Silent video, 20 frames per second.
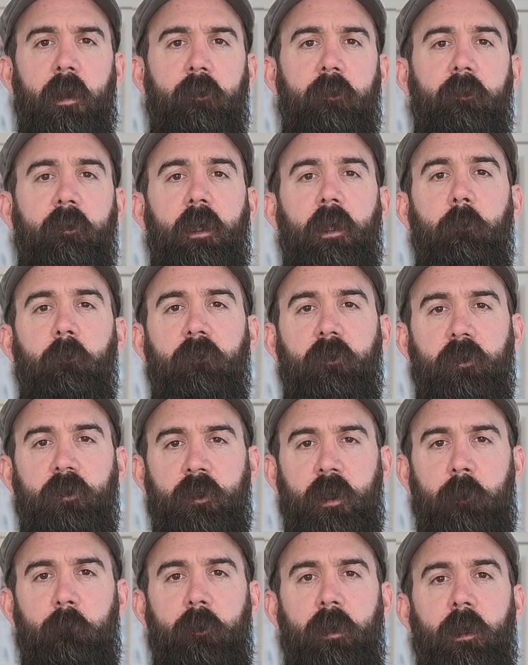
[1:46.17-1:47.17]
This keeps the
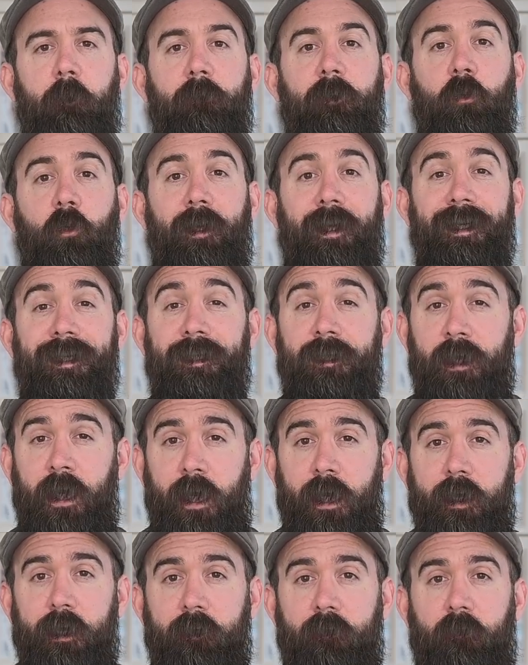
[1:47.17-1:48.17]
shape, keeps it looking
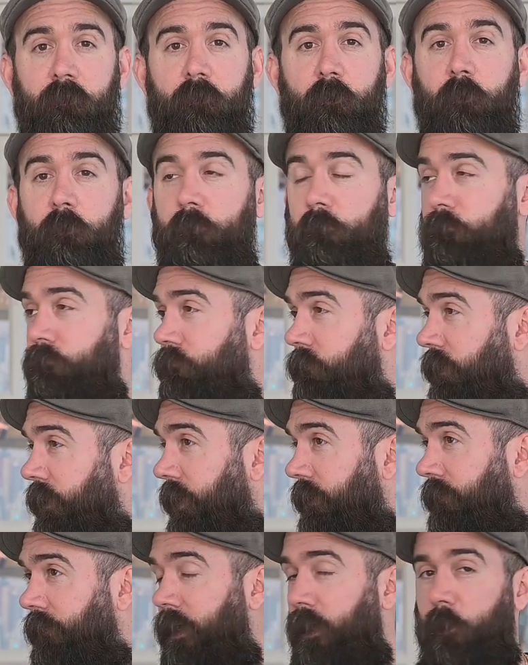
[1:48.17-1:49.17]
tight, so
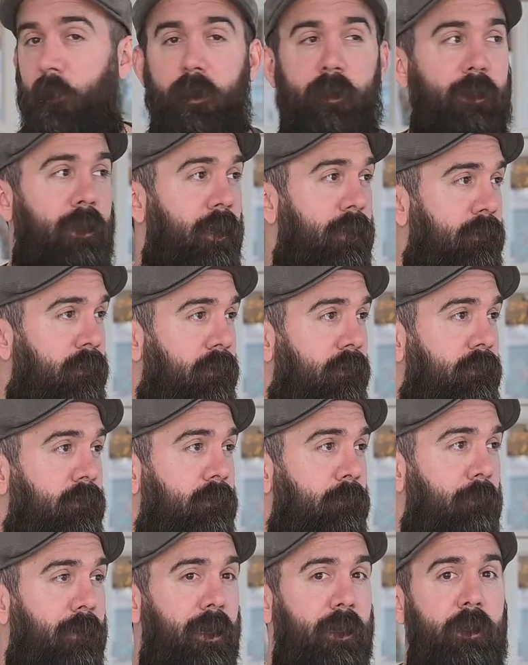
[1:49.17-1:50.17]
that's how I get this,
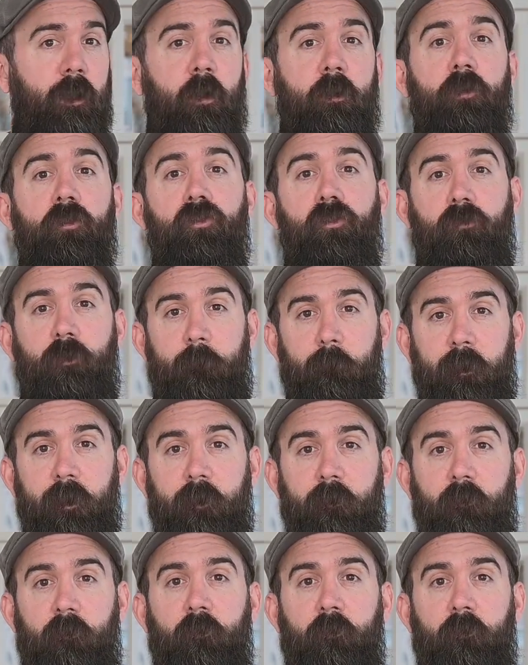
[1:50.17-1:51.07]
is by trimming it.